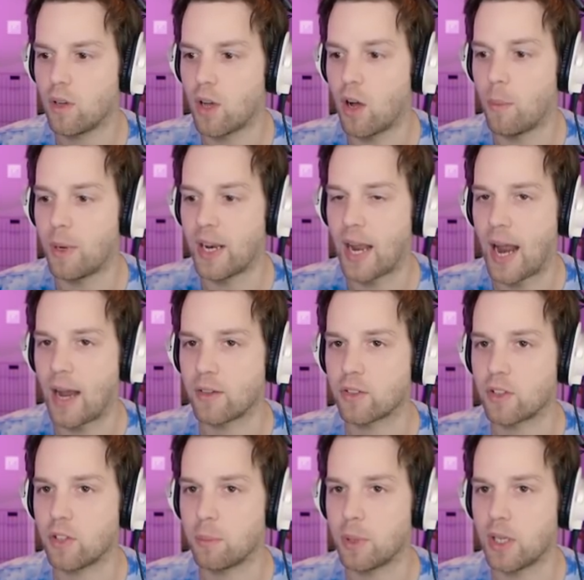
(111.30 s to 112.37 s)
Oh, but it has
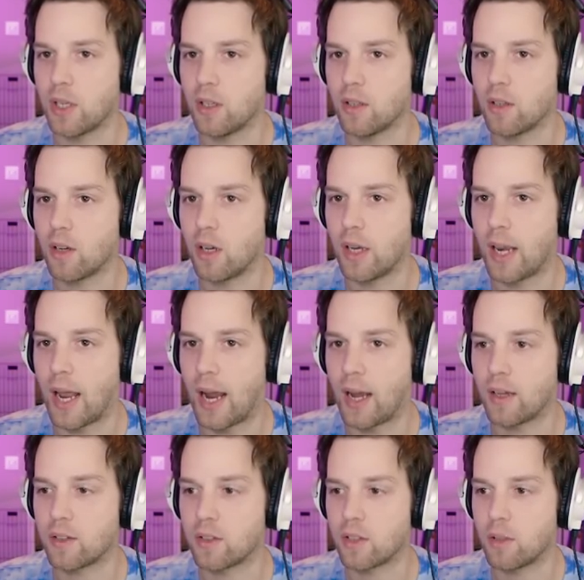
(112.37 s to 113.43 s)
to be, it
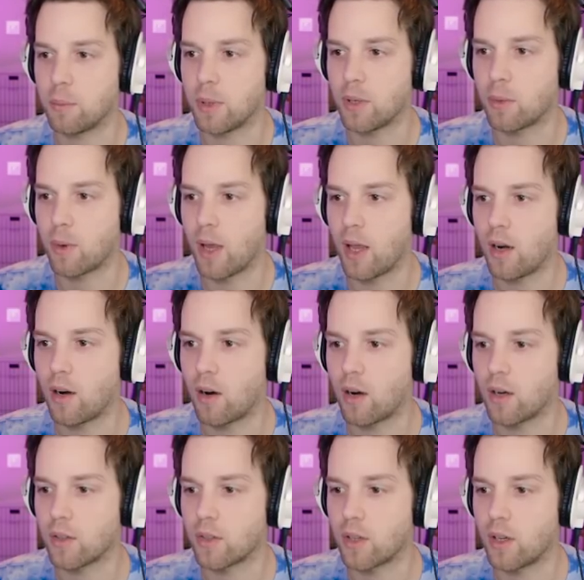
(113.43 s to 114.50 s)
has to be red
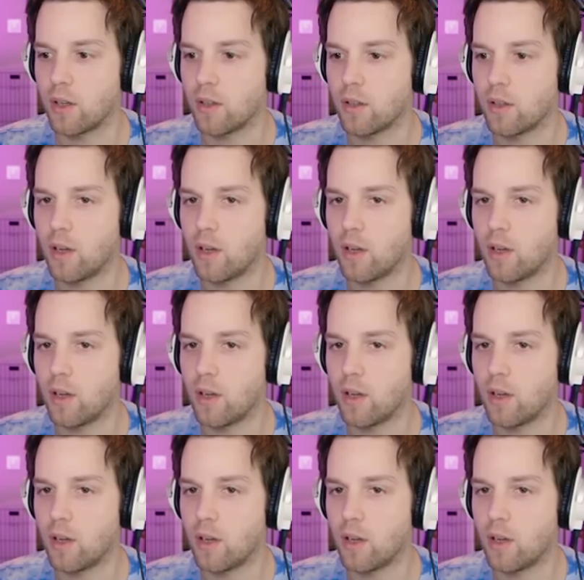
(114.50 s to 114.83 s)
hearts, huh?